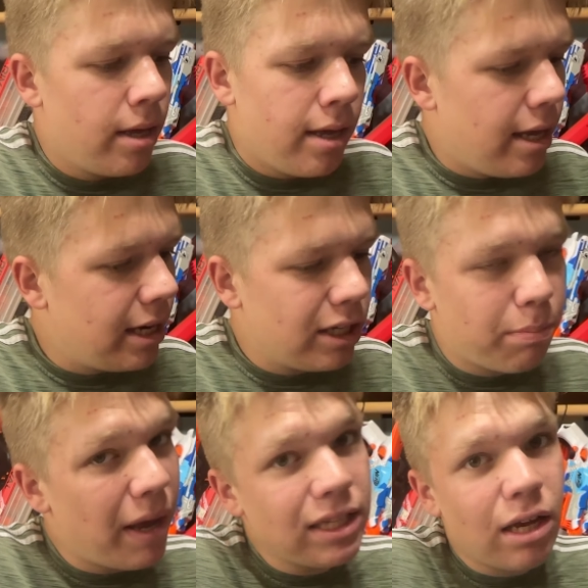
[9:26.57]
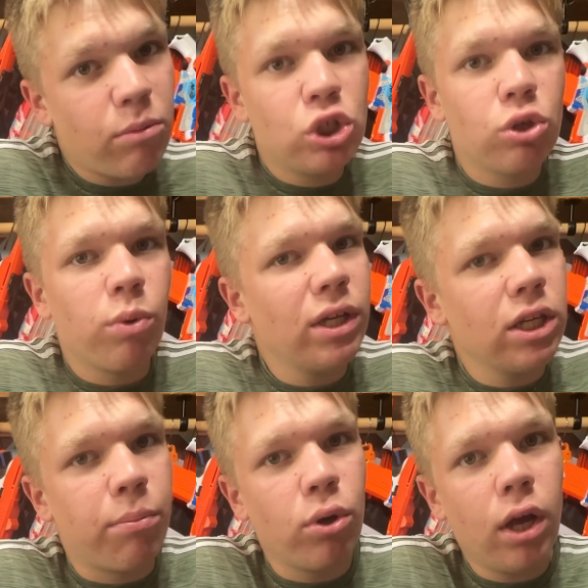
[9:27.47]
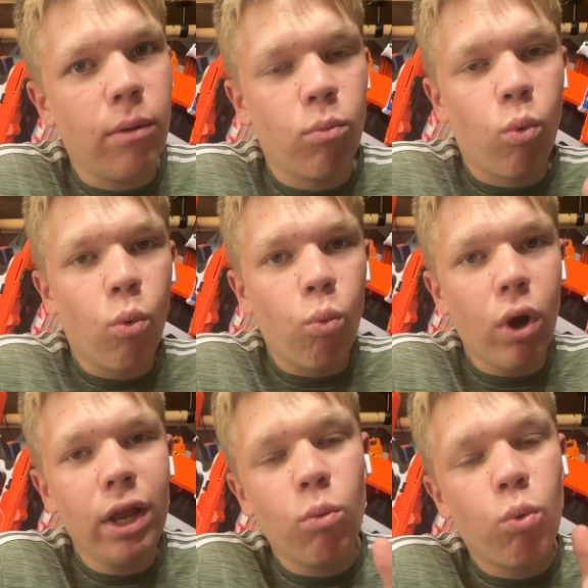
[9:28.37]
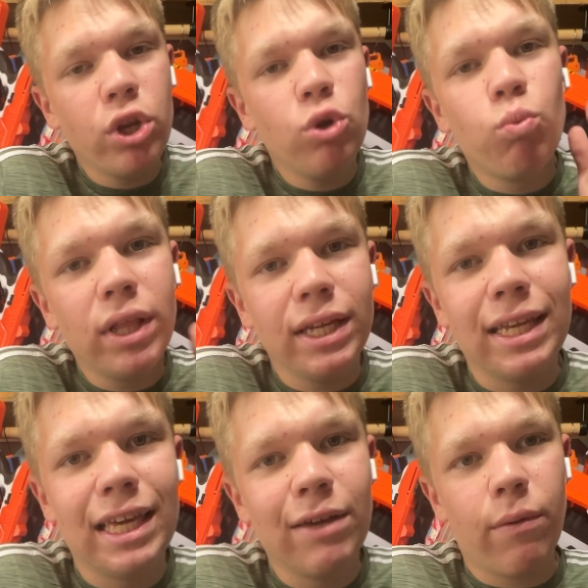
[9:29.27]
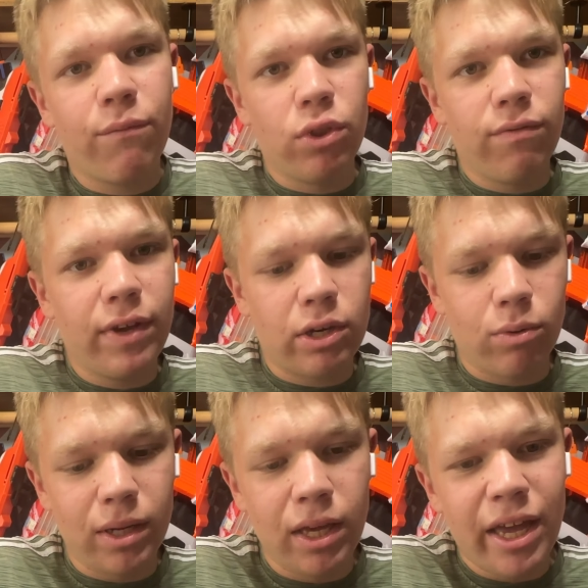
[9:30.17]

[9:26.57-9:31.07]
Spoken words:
it just depends how much you're willing to put up. What are you willing to give up for the victory?